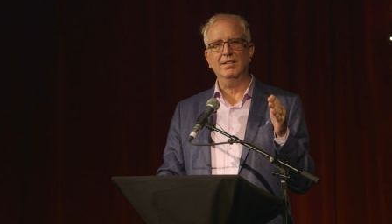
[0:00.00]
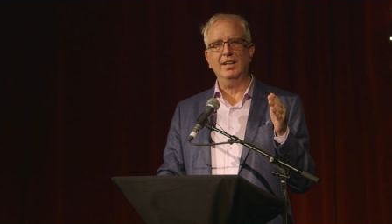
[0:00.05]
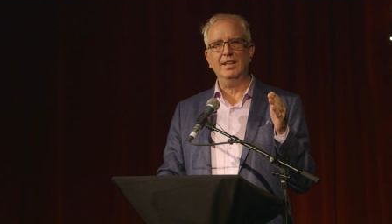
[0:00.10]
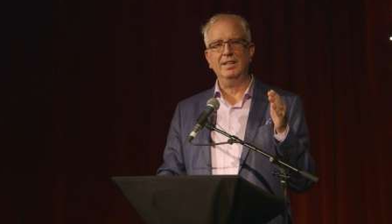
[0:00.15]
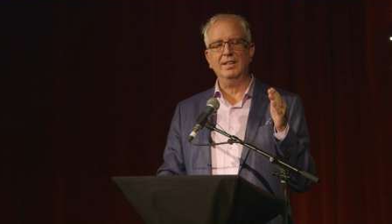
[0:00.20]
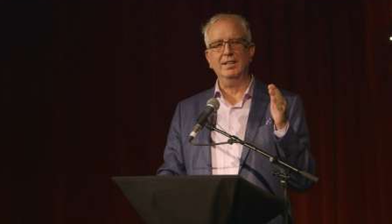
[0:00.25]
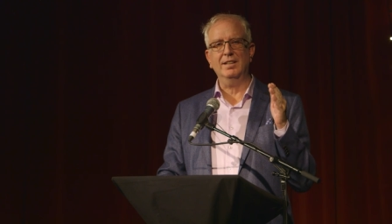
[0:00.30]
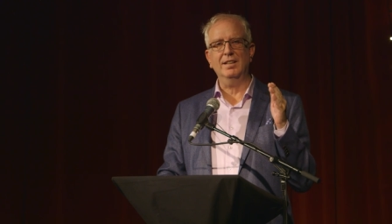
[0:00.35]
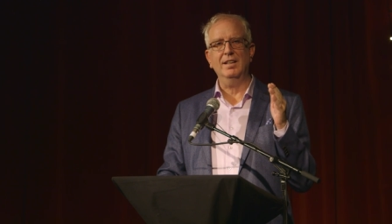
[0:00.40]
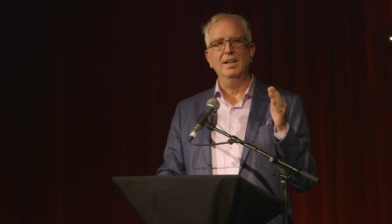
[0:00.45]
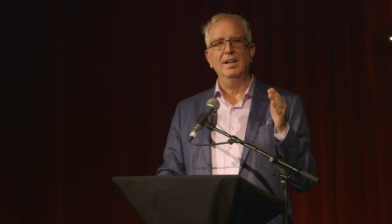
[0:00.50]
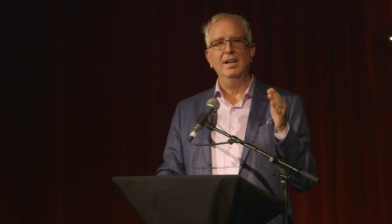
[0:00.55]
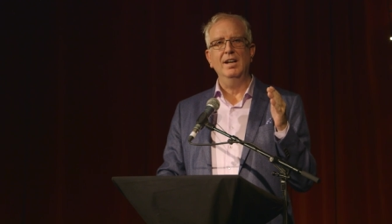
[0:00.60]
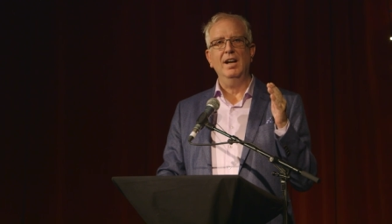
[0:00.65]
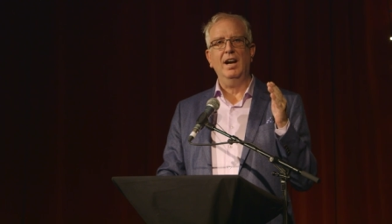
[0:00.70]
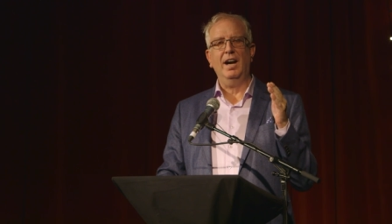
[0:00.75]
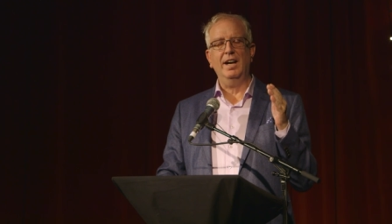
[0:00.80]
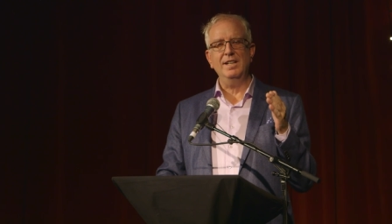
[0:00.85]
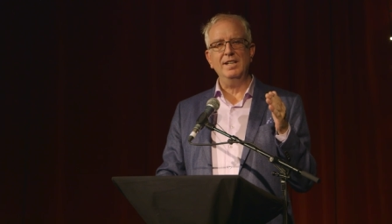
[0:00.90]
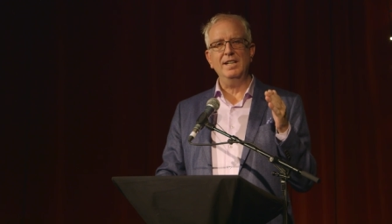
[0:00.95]
I, can,
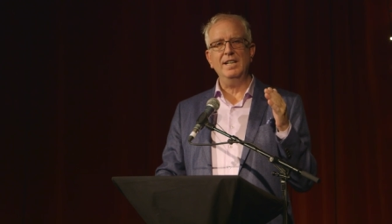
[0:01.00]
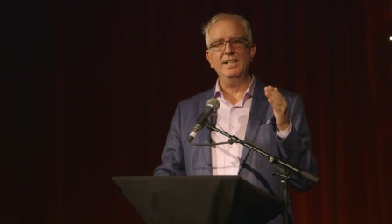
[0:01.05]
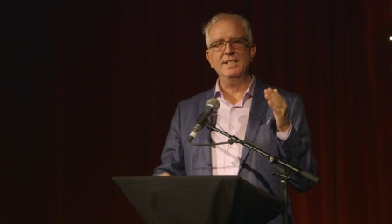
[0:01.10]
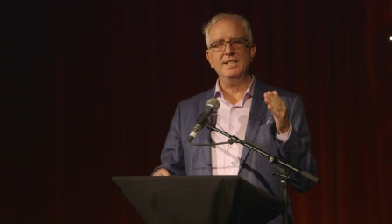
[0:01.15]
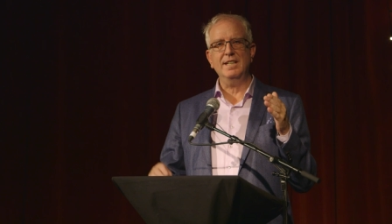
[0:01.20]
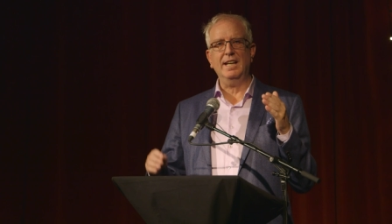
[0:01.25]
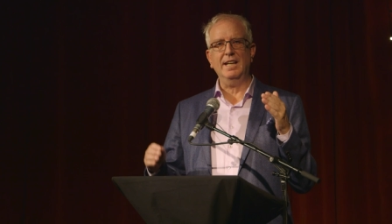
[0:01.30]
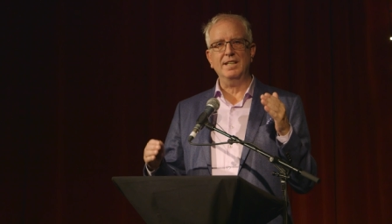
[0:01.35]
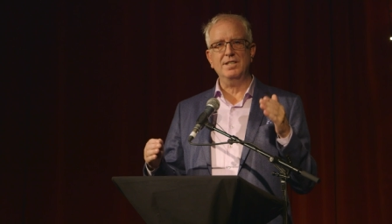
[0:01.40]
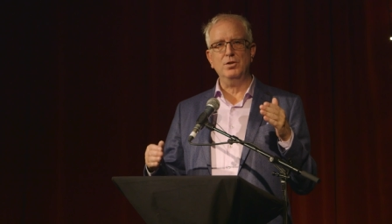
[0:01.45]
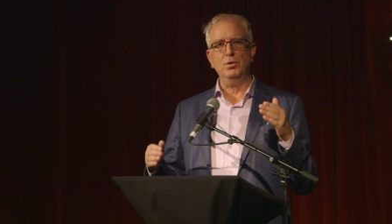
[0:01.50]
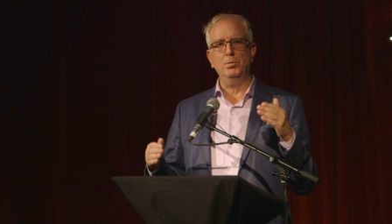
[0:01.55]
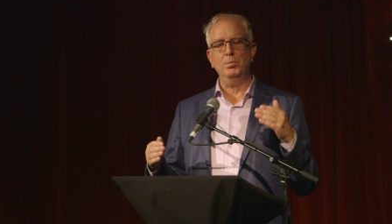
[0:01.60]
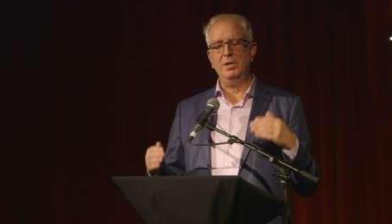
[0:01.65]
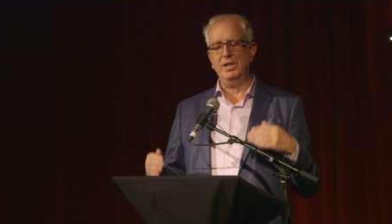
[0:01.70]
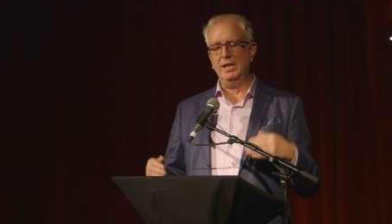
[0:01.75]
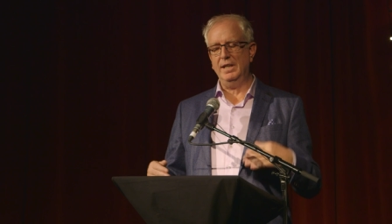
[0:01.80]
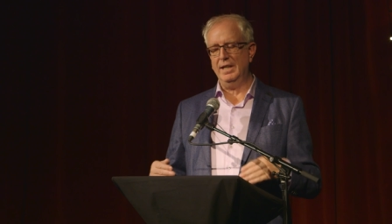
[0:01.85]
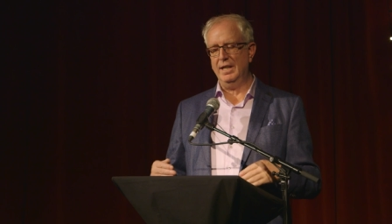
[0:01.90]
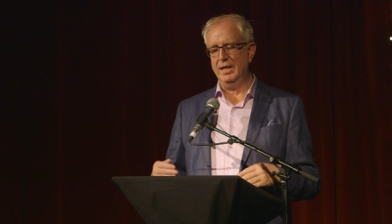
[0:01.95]
I need to get
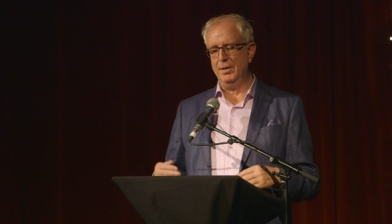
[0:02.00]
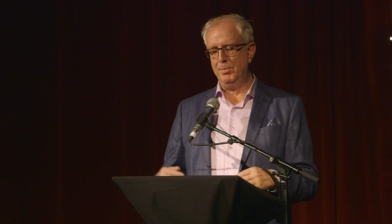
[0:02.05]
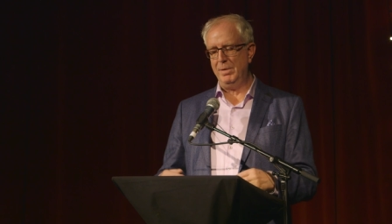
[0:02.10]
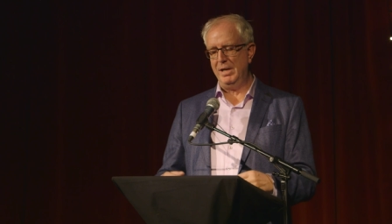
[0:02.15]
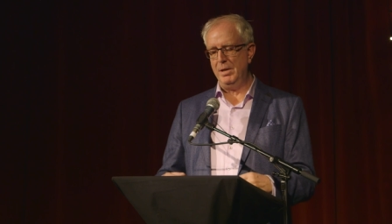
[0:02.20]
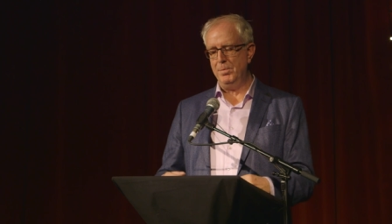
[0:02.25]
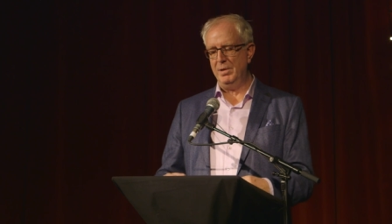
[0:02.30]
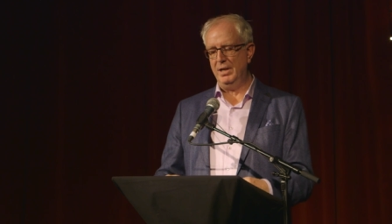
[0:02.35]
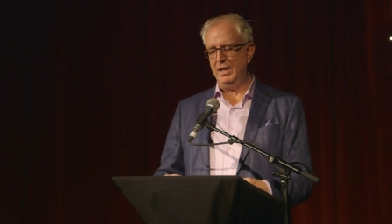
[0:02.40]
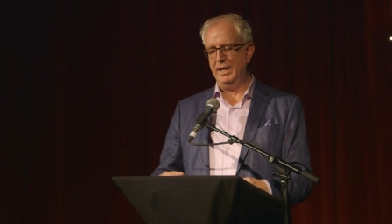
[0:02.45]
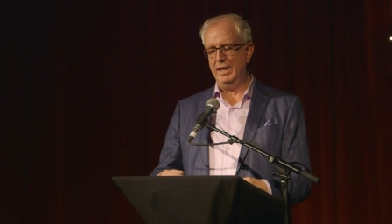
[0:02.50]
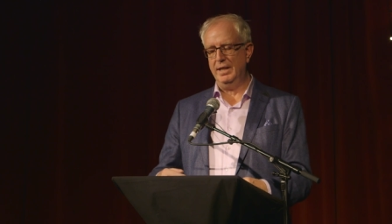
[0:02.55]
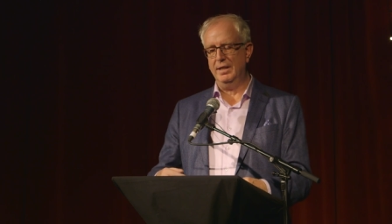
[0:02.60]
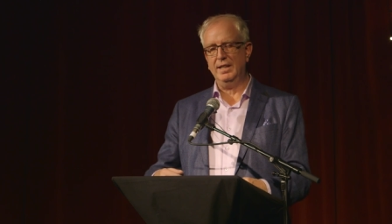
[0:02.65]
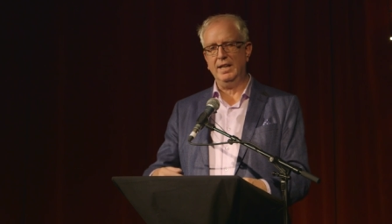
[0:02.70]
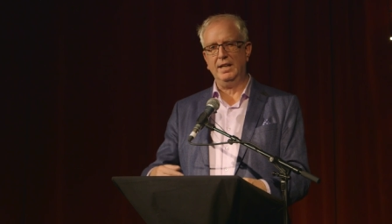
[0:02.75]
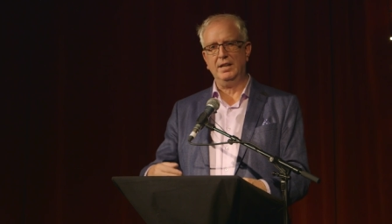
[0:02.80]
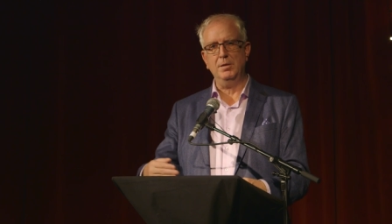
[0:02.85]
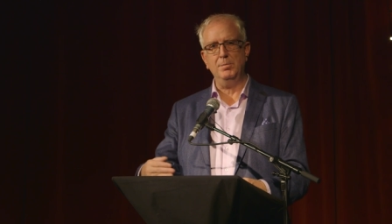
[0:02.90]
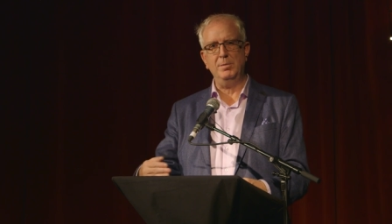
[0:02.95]
somebody in, people
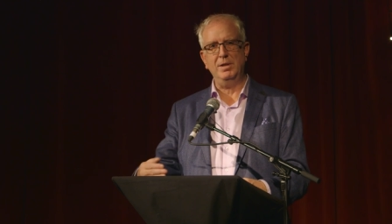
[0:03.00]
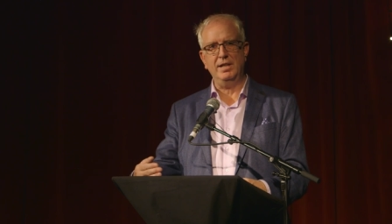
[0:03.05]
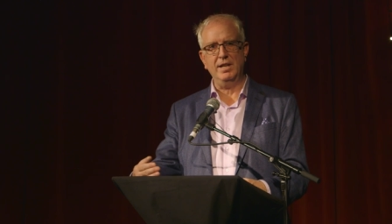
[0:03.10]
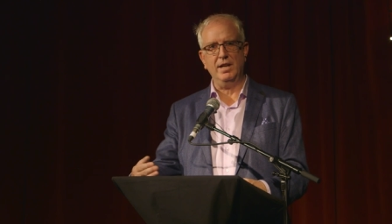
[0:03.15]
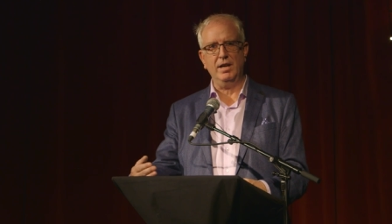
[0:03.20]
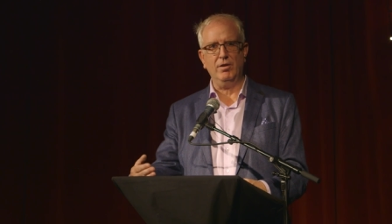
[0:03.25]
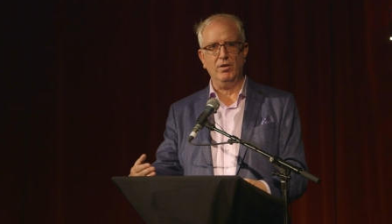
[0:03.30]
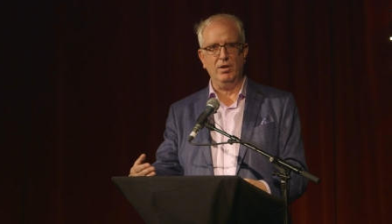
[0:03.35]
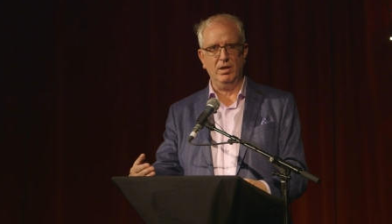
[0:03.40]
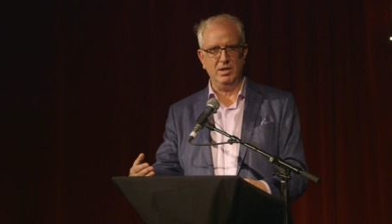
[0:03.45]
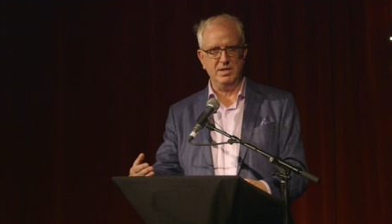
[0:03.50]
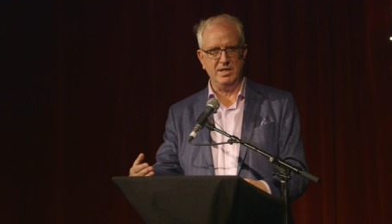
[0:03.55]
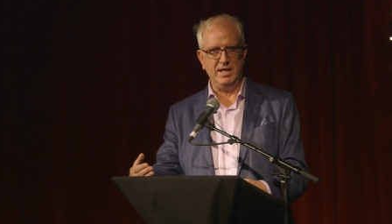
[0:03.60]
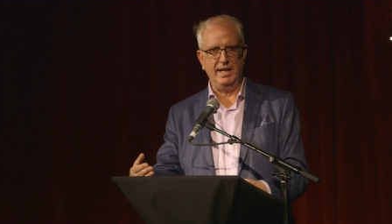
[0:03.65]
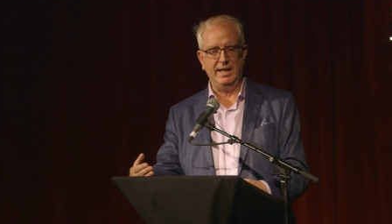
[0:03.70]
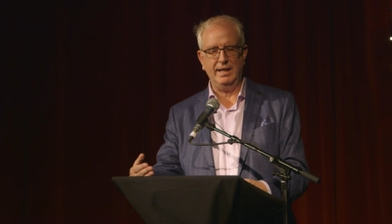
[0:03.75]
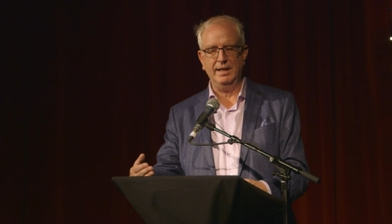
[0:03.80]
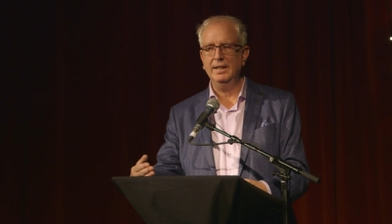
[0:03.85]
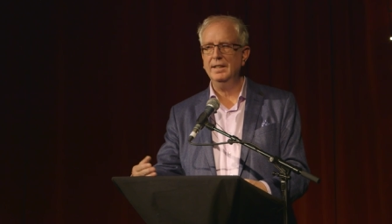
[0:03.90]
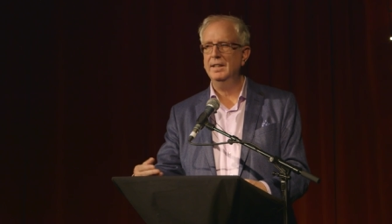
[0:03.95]
in that can be there all
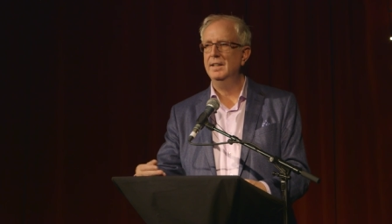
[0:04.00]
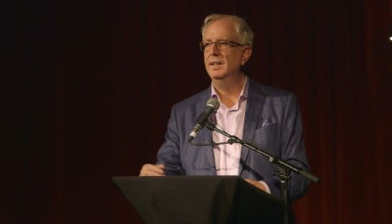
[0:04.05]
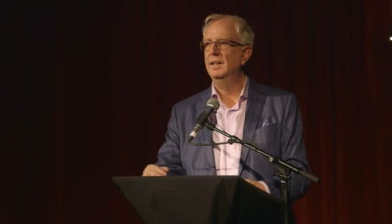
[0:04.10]
day.